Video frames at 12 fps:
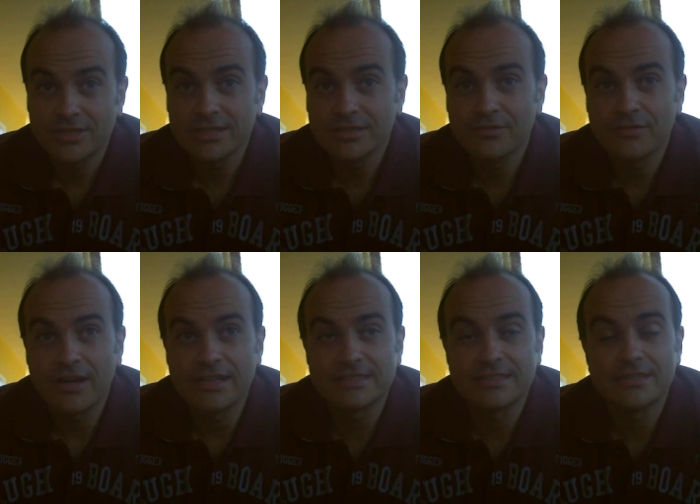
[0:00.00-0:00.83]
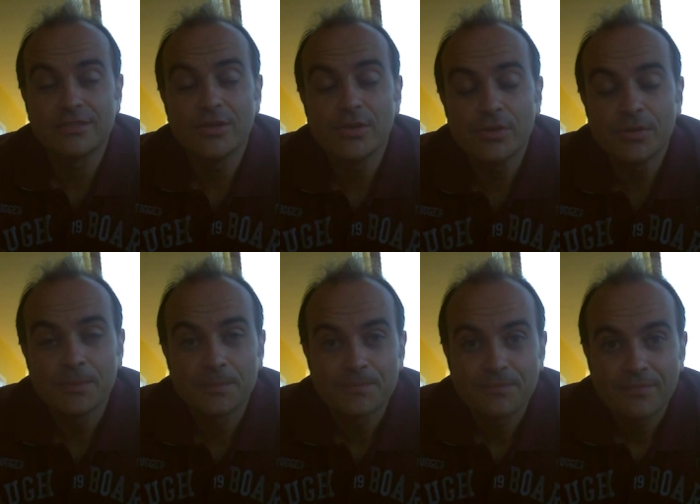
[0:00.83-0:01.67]
certifies that you
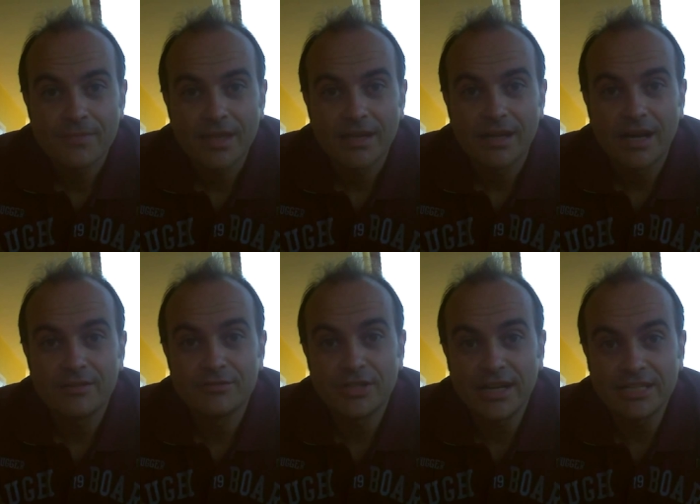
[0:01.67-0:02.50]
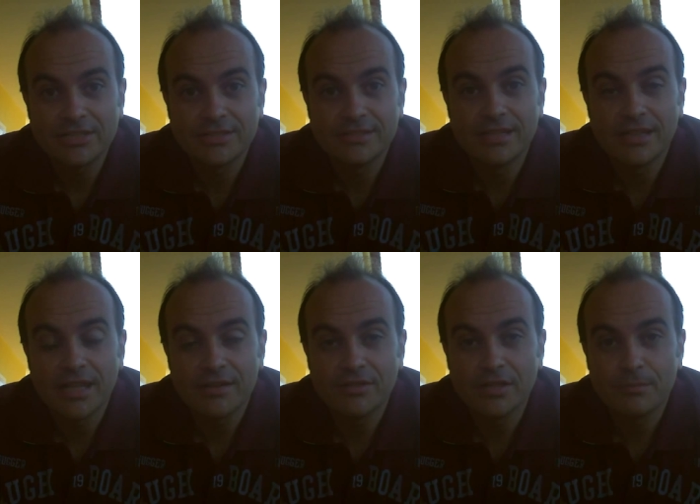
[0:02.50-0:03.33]
have reached the
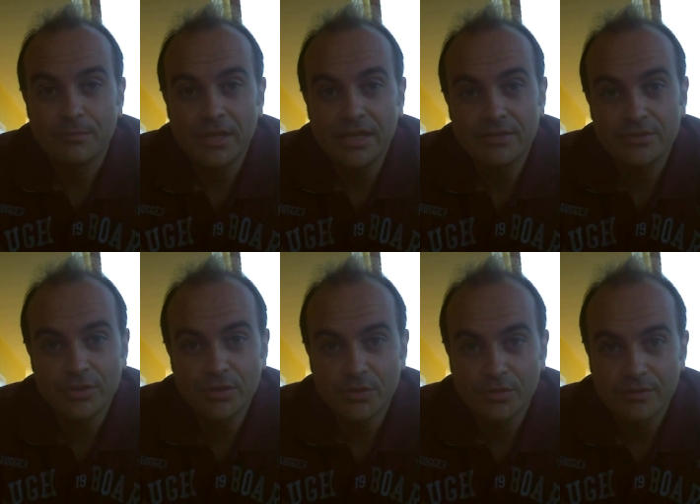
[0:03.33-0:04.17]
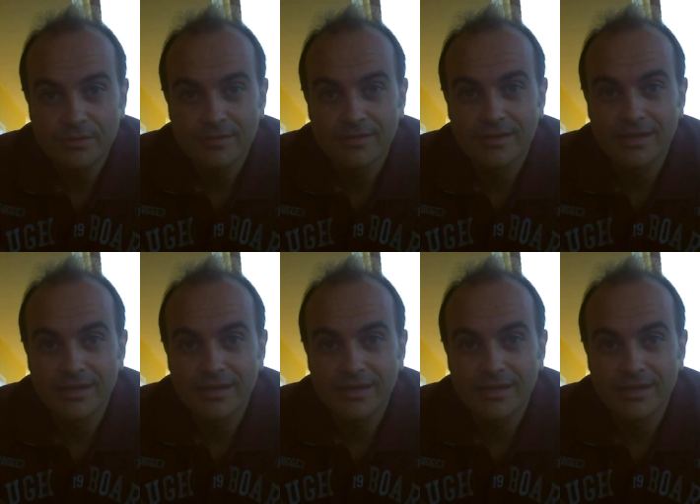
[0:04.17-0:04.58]
level B2